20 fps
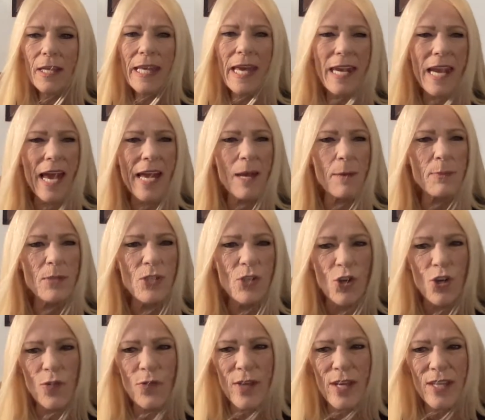Can I
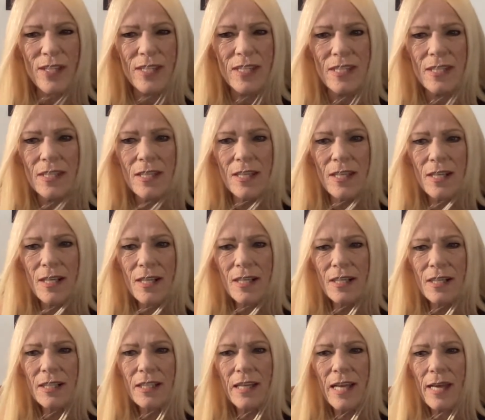observe it?
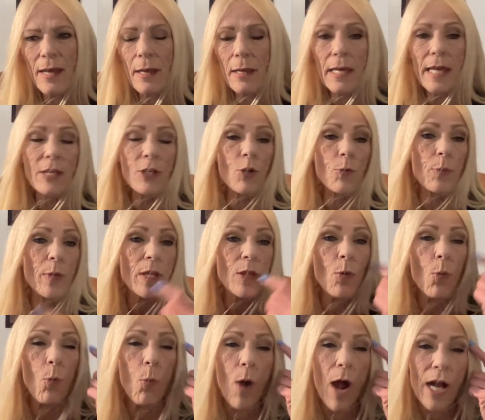Can you be
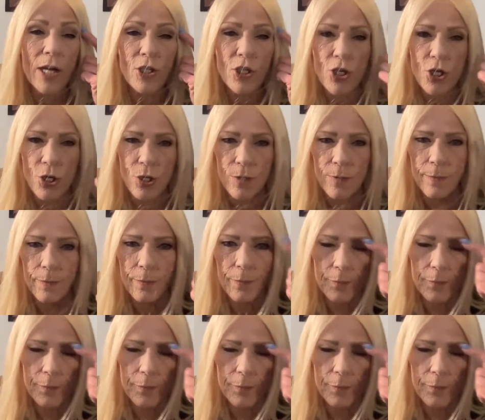the watcher